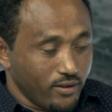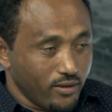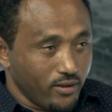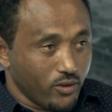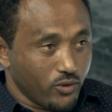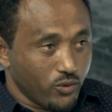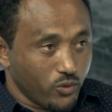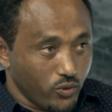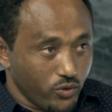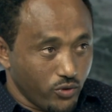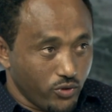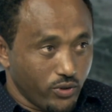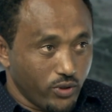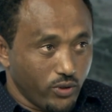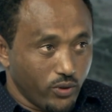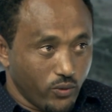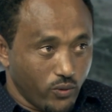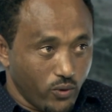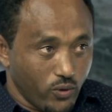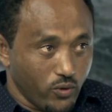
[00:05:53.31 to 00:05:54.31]

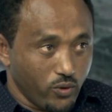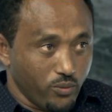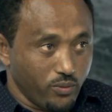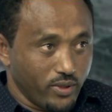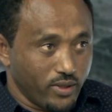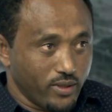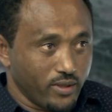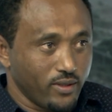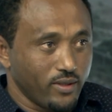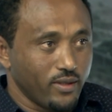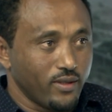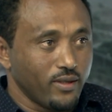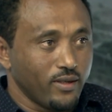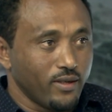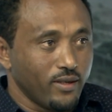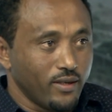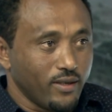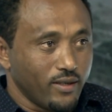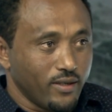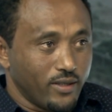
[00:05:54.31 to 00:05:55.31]
socio-economic
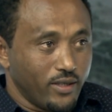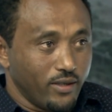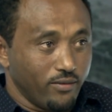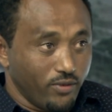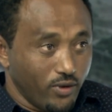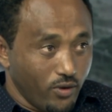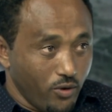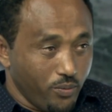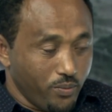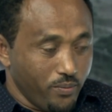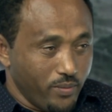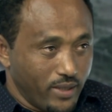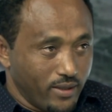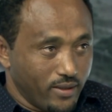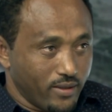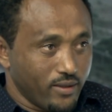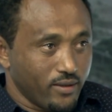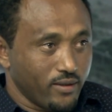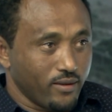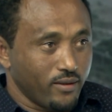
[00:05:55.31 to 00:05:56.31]

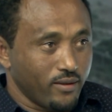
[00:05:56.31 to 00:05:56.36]
development.